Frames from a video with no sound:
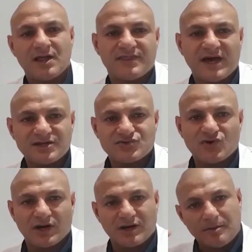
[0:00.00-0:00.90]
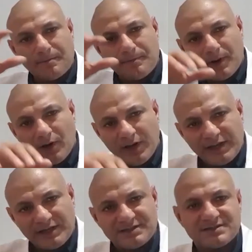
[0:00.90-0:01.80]
that drug
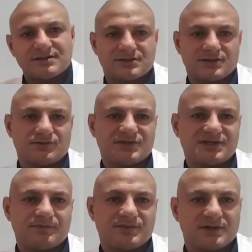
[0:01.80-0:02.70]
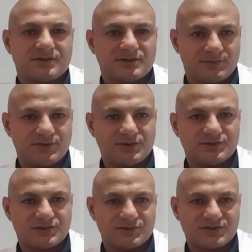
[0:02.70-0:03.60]
binds to the receptor to
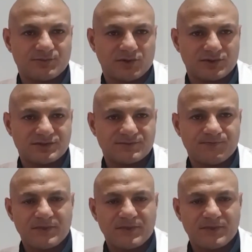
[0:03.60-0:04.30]
produce a response.